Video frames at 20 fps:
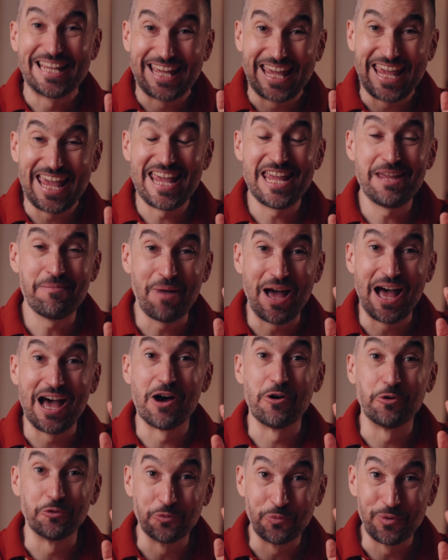came
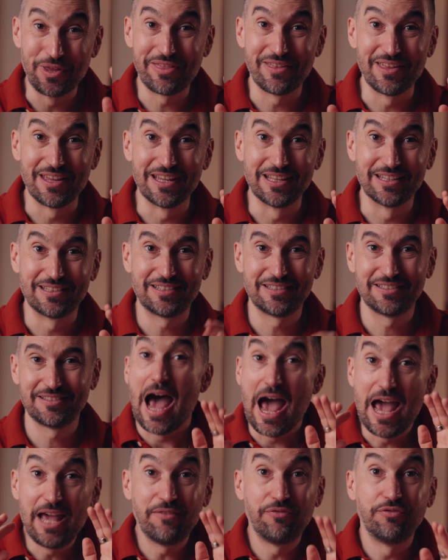out with it.
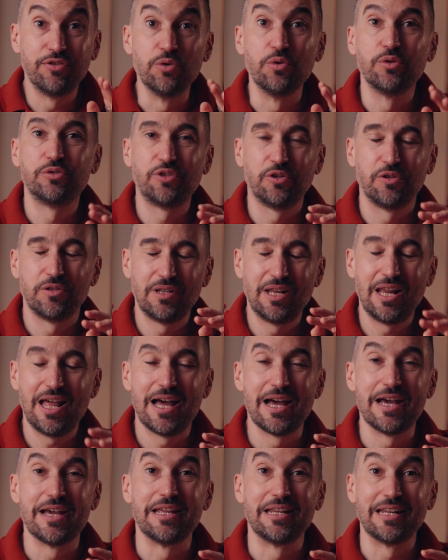I've looked
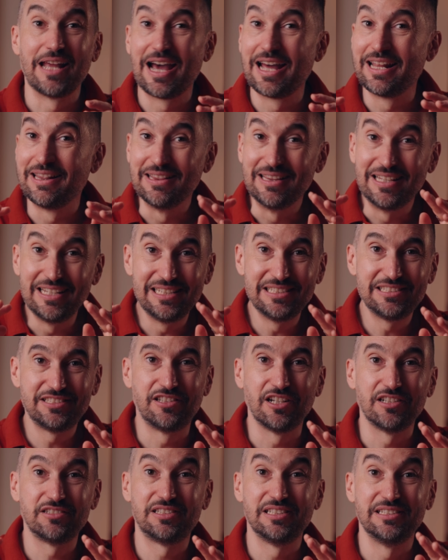online and this
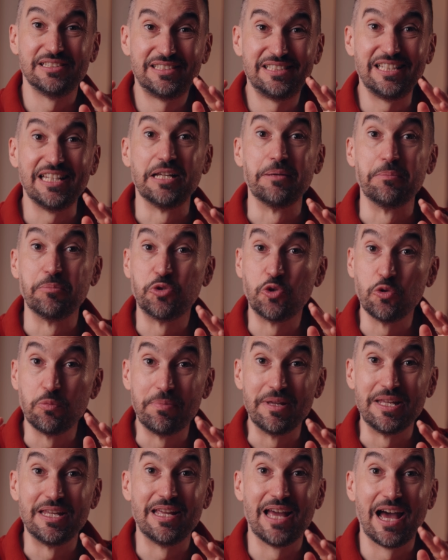doesn't seem to
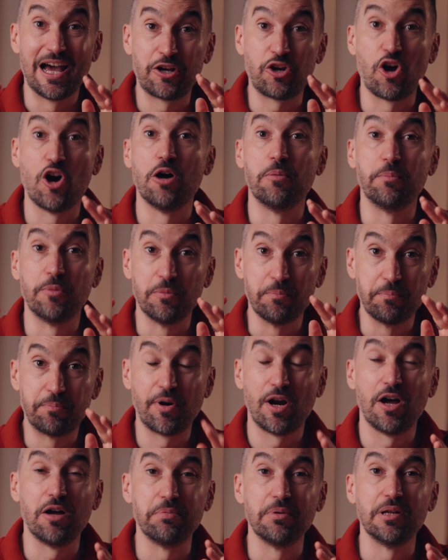be a common
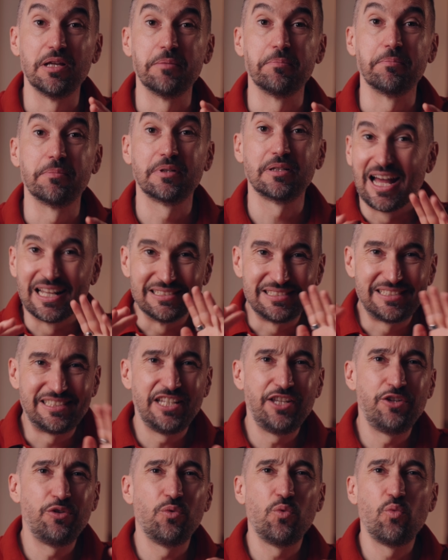problem, and
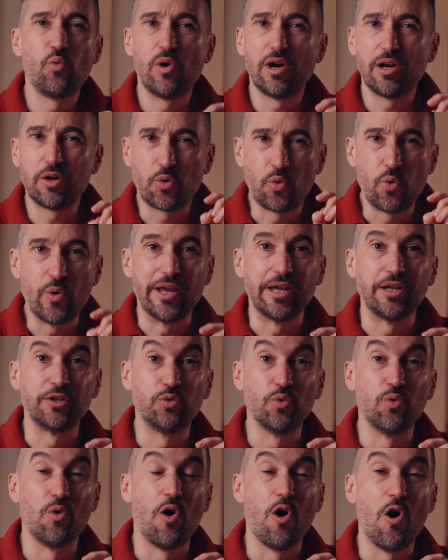Zhiyun were quick
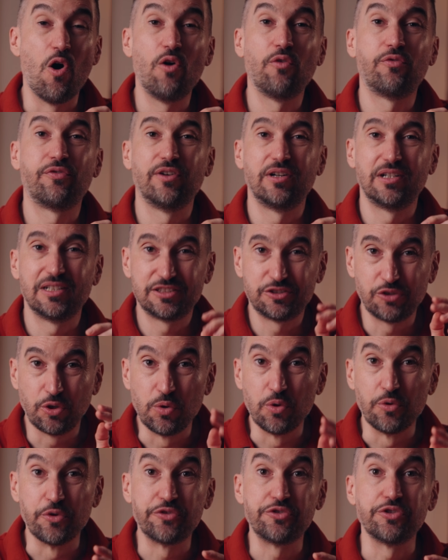to offer a
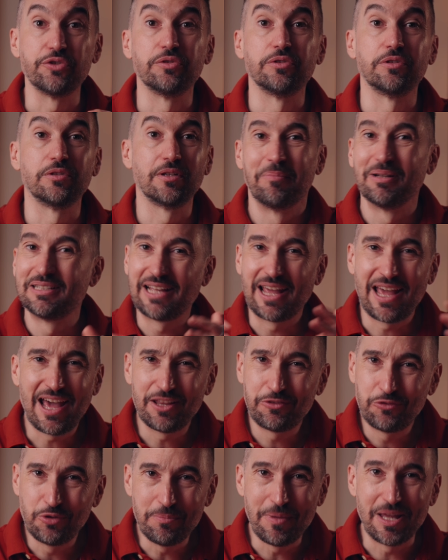solution, but I
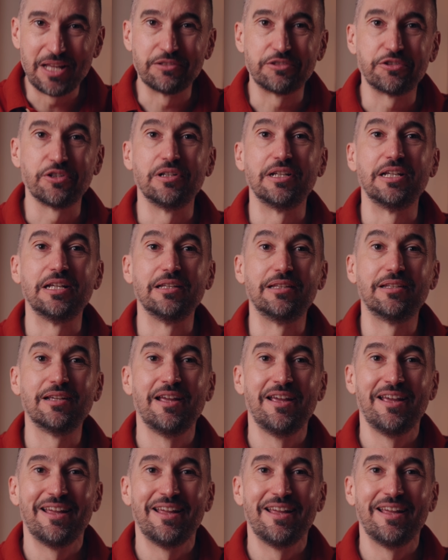had to mention it.